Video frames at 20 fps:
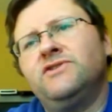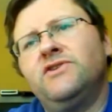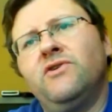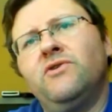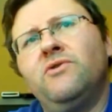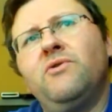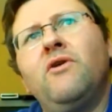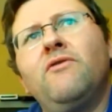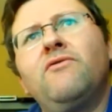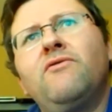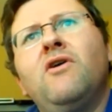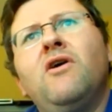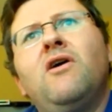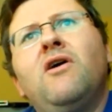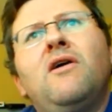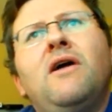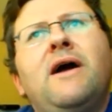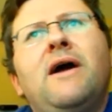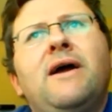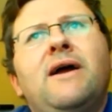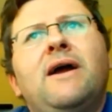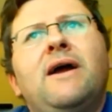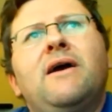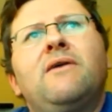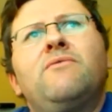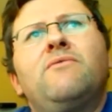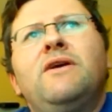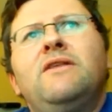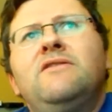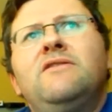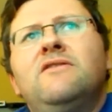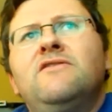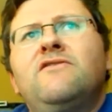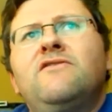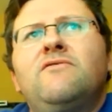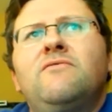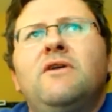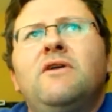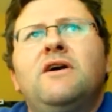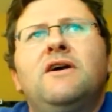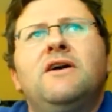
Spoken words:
So overall, I rate this